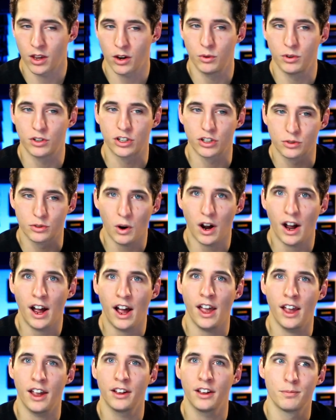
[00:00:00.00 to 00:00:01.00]
which is
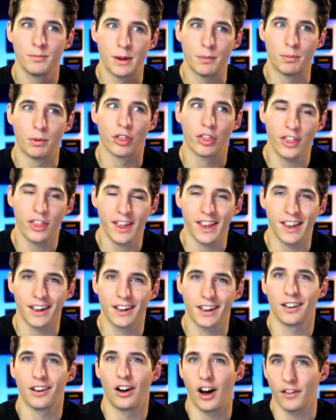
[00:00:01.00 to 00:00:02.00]
why people
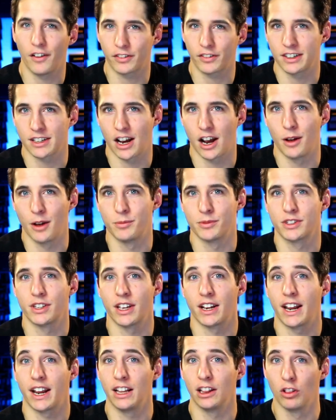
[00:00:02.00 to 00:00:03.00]
think oftentimes that
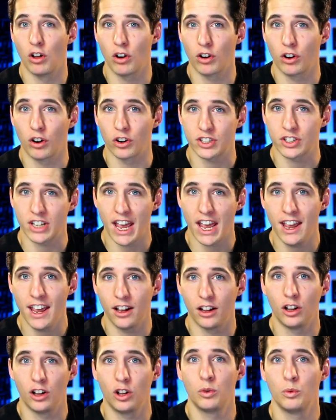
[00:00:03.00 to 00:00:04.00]
a longer
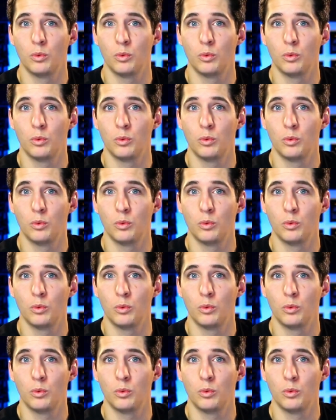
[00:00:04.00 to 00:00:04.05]
tail